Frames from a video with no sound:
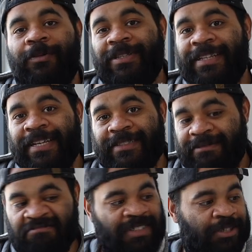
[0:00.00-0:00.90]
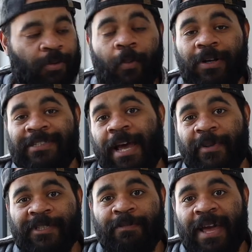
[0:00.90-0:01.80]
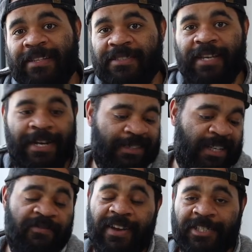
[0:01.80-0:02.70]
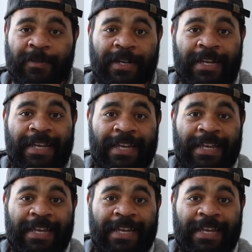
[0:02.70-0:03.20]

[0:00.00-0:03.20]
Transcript: With this, it's a one-time expense and it's an investment.